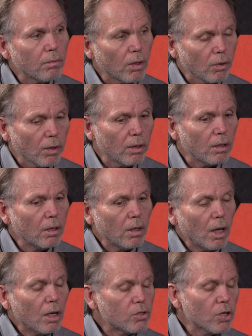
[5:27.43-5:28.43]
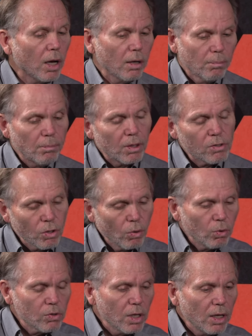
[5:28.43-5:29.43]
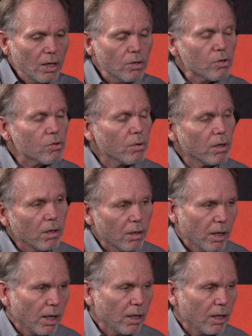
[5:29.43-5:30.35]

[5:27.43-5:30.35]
All right, so uh, so it was an industry